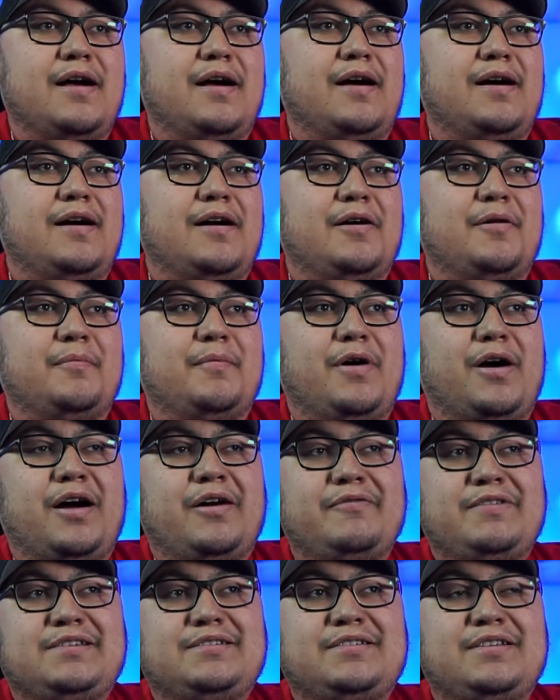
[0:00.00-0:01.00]

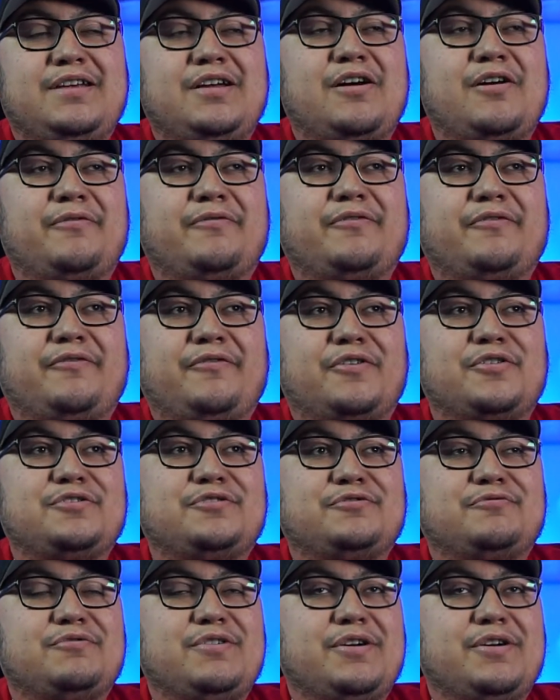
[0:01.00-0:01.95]
Obviously off of first